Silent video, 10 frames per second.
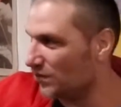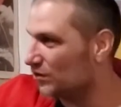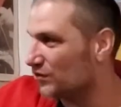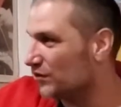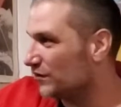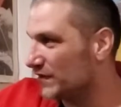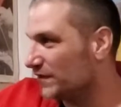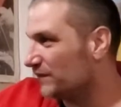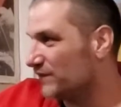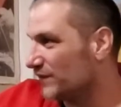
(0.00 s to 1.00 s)
or you're
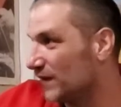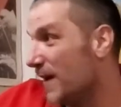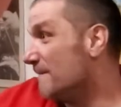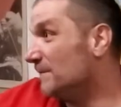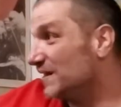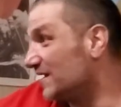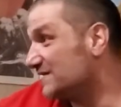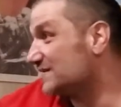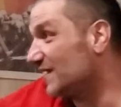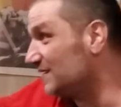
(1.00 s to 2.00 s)
here for
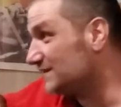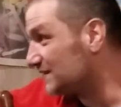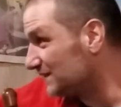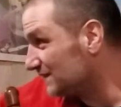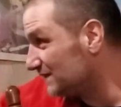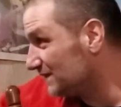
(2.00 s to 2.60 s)
molestation,